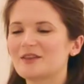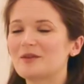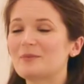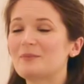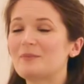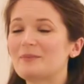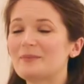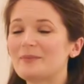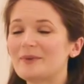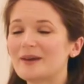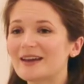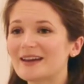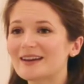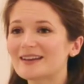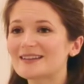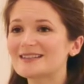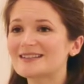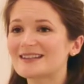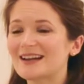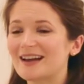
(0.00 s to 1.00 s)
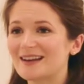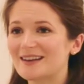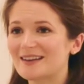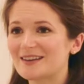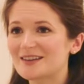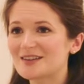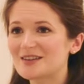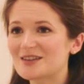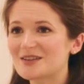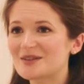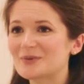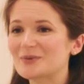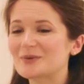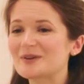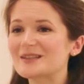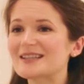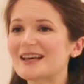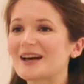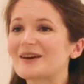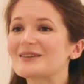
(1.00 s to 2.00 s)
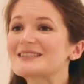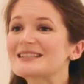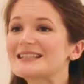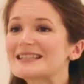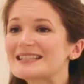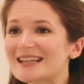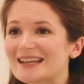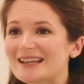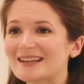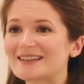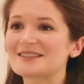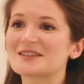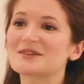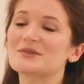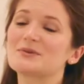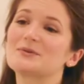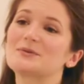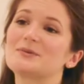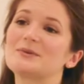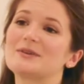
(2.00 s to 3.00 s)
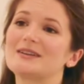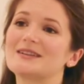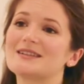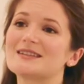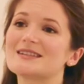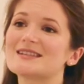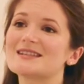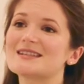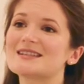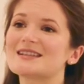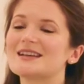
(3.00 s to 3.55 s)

The biggest challenge was how detailed it all was.